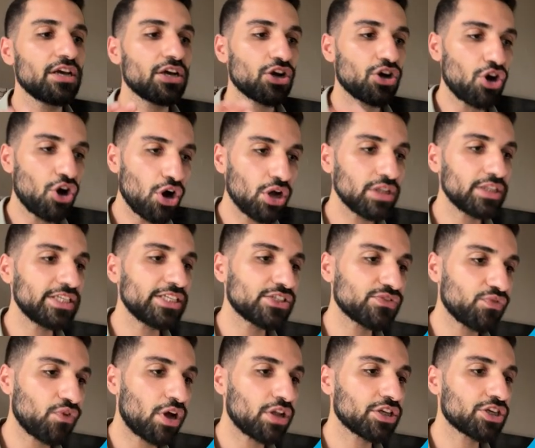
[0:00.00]
call this
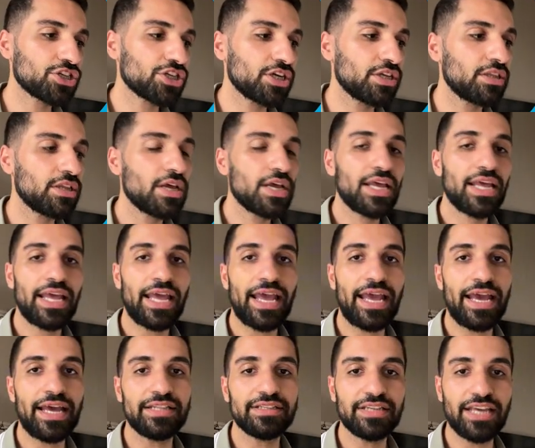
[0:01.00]
function
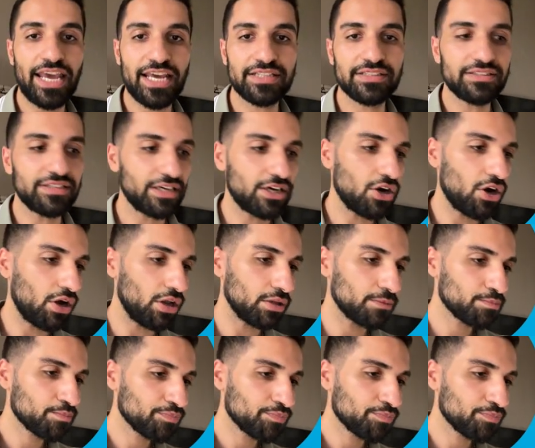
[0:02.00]
and end the call.